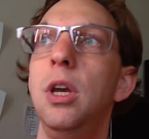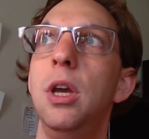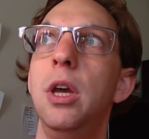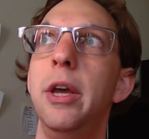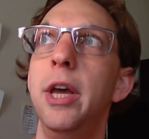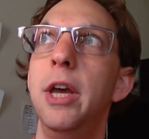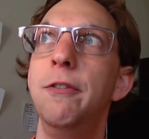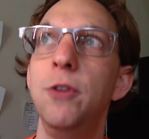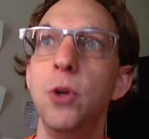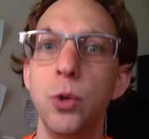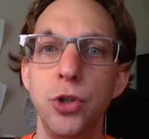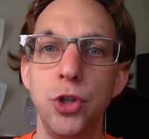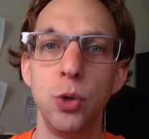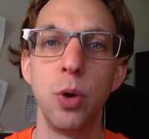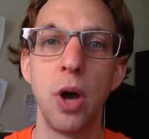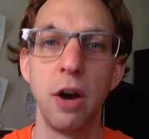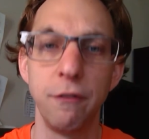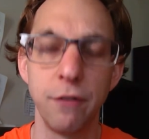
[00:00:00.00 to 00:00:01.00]
if you
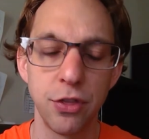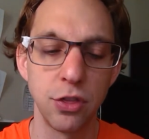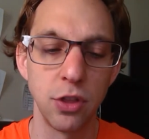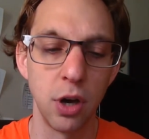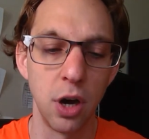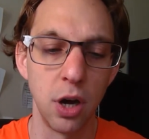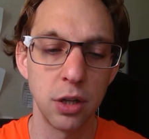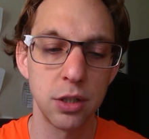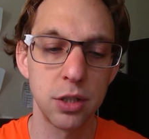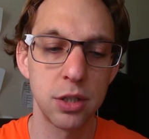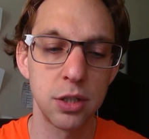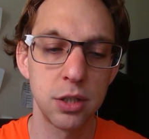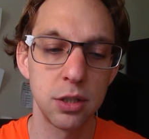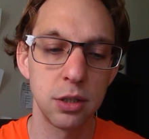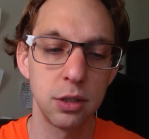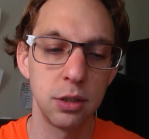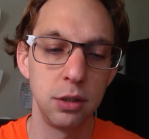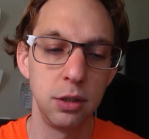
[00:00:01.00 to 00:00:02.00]
do have
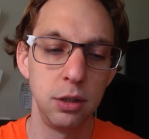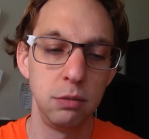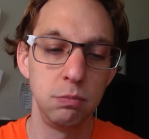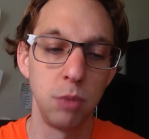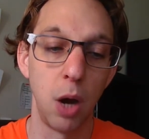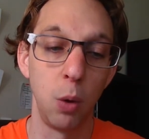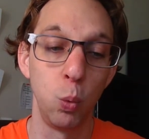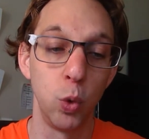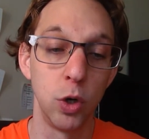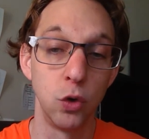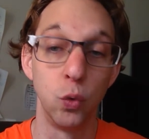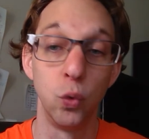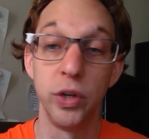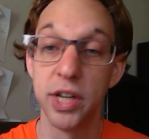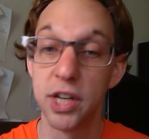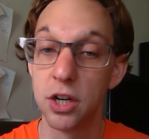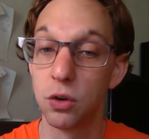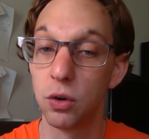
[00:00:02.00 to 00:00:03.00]
thoughts, I would
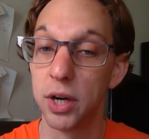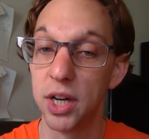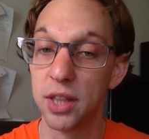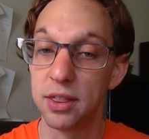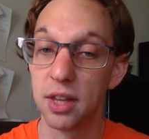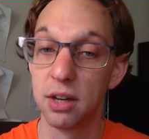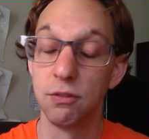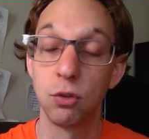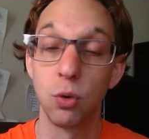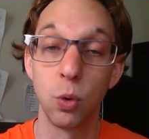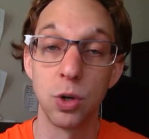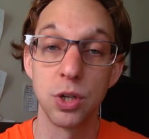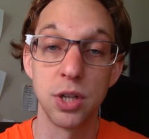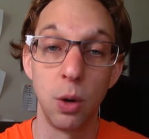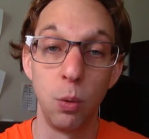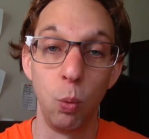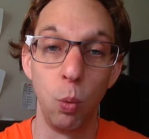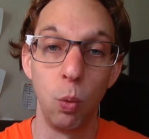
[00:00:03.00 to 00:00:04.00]
reiterate that, of course,
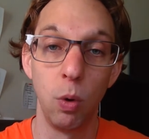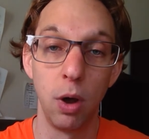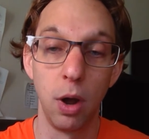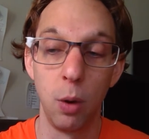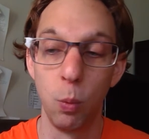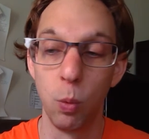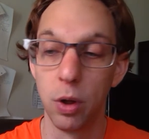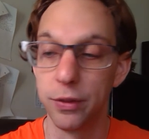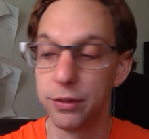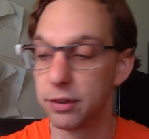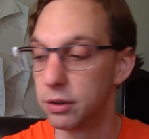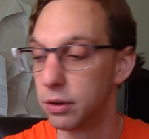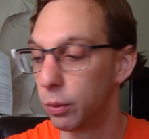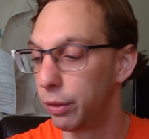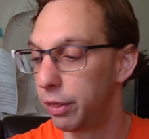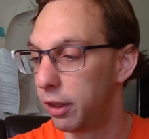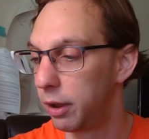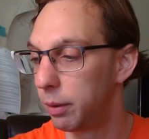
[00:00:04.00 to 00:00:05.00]
I want to
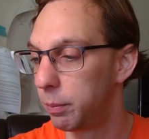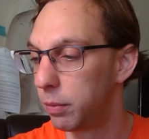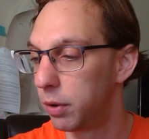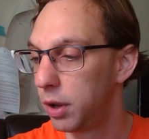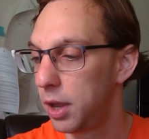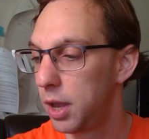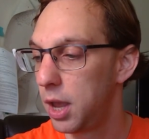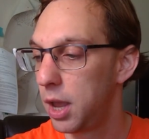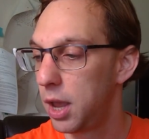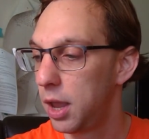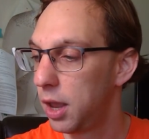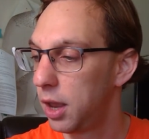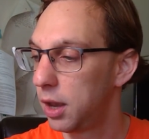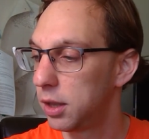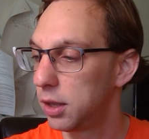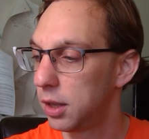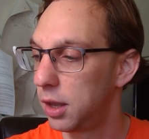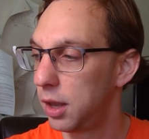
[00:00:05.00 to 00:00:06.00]
know them.
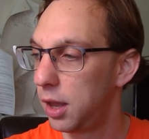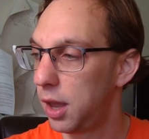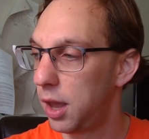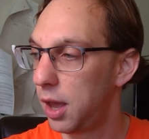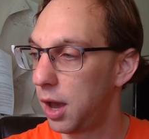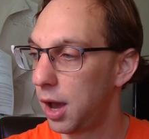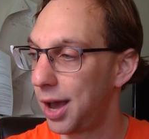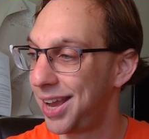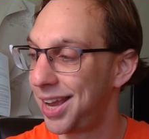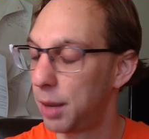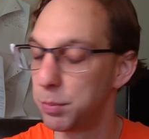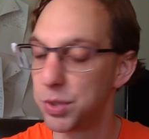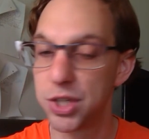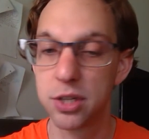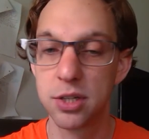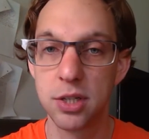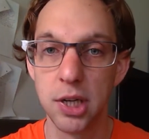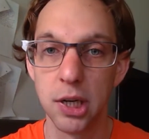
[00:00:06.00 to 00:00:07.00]
I am
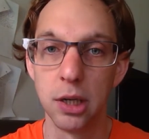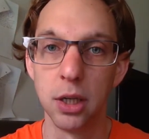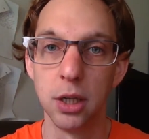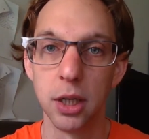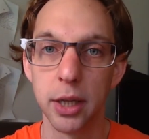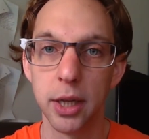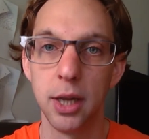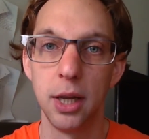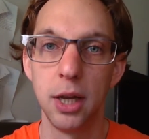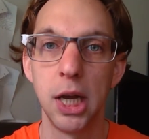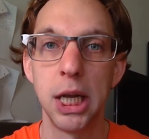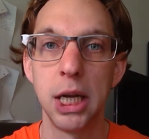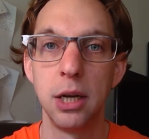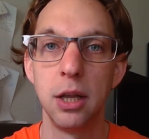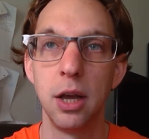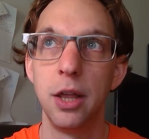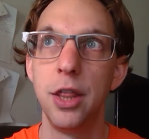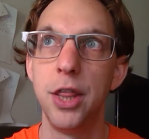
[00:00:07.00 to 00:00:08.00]
still
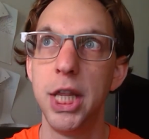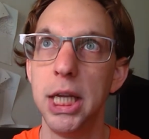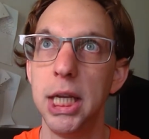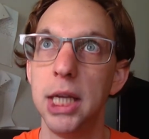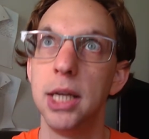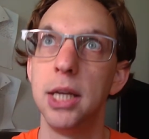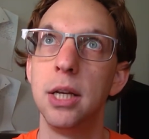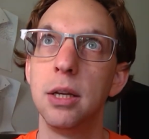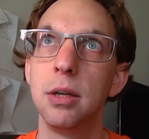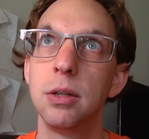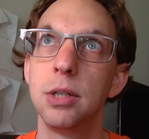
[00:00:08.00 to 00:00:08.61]
in the